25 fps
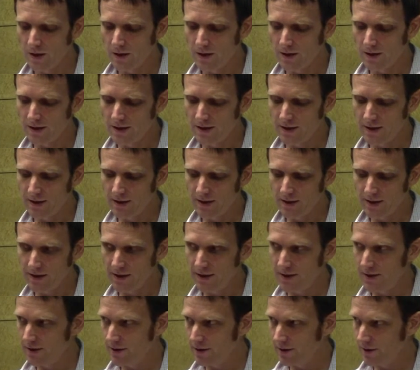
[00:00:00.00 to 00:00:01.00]
This is
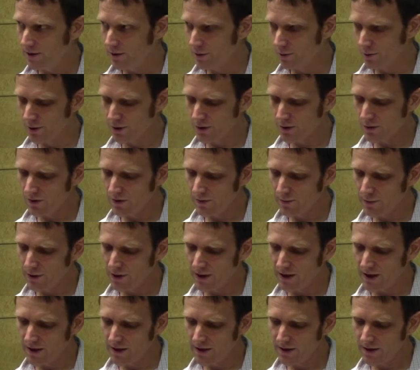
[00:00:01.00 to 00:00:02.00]
the dual screen
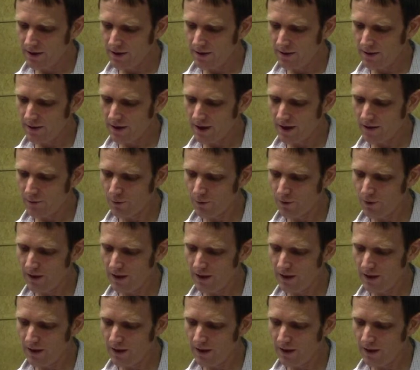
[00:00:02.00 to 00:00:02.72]
projection software